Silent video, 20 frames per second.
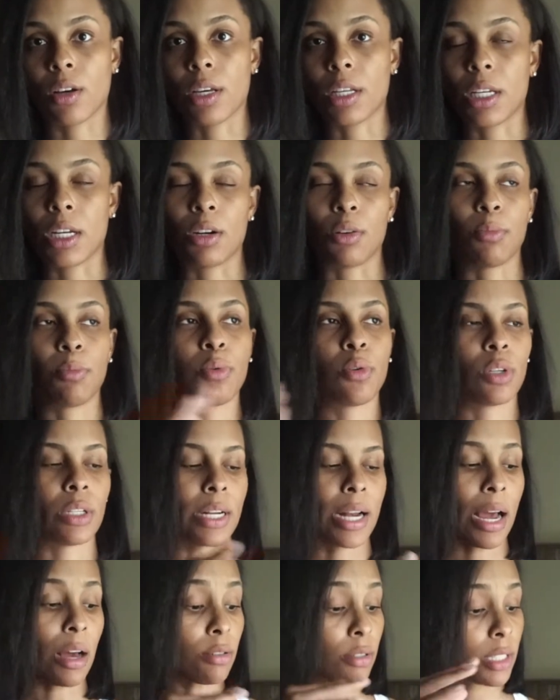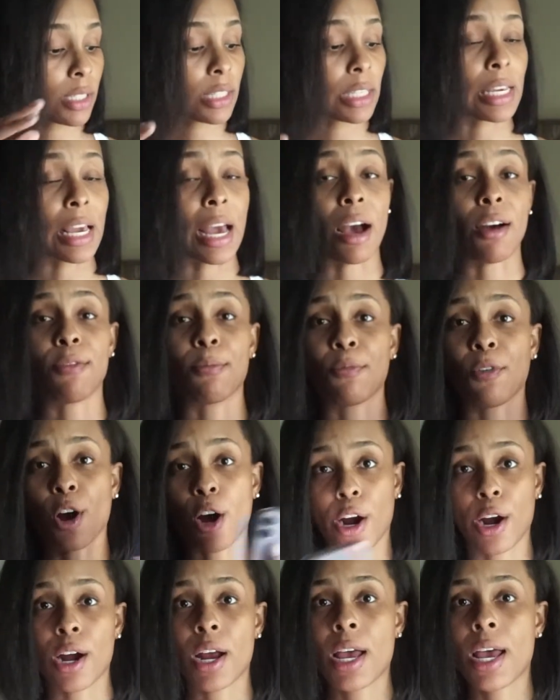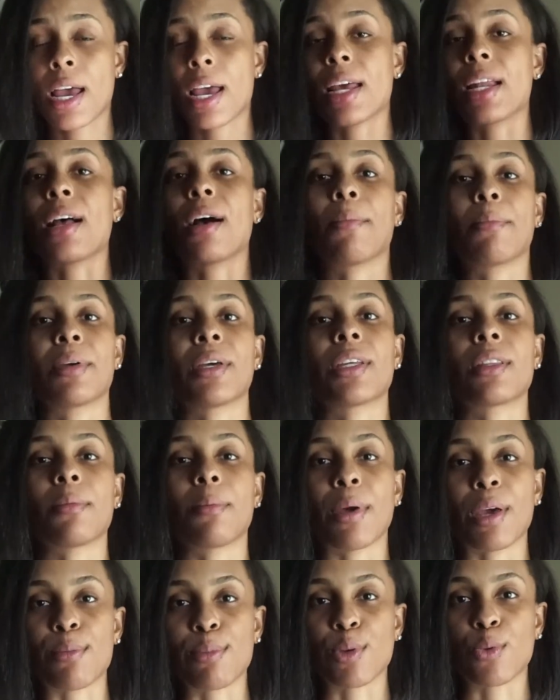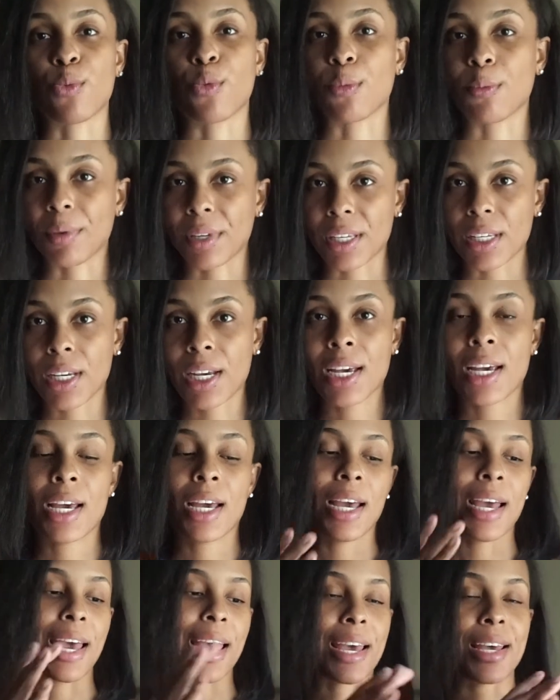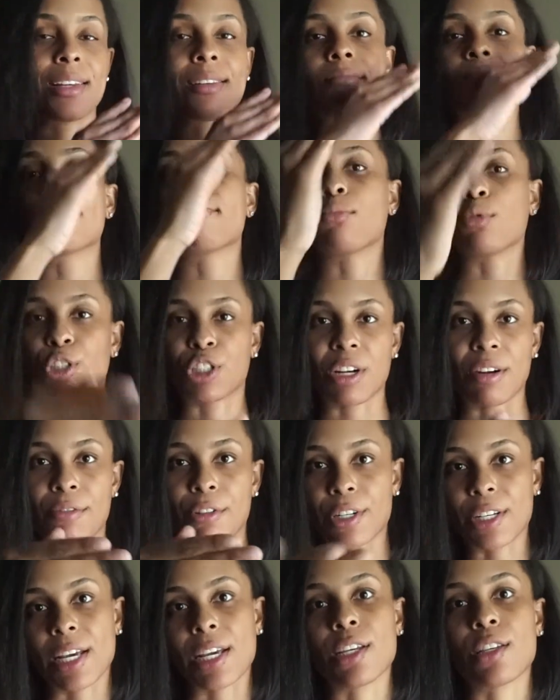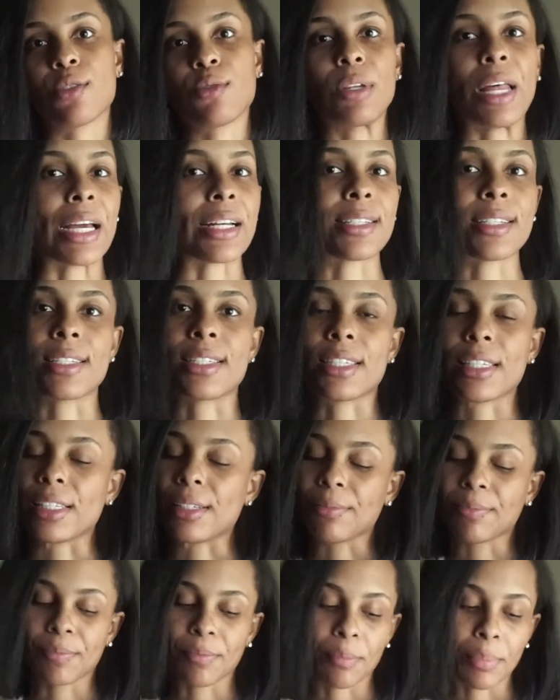and it'll pull it out to see how far and how big the baby will be at whichever date you like to see.